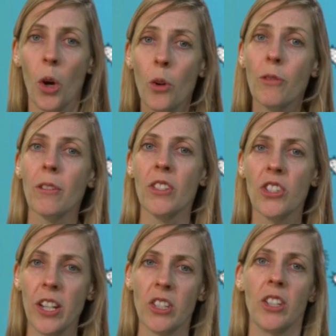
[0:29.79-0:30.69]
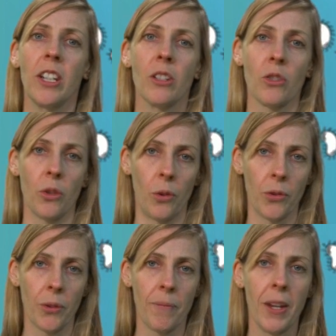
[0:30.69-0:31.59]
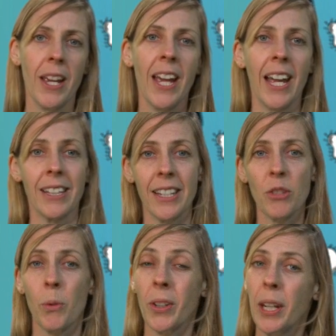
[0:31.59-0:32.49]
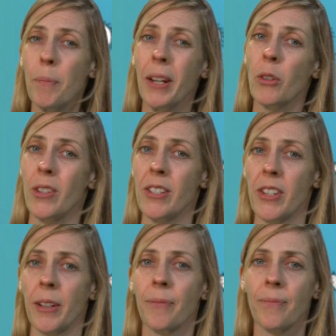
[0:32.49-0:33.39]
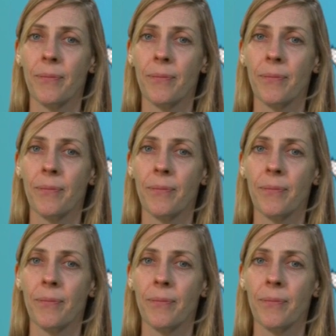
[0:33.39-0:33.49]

over 60 years old, and this will keep increasing.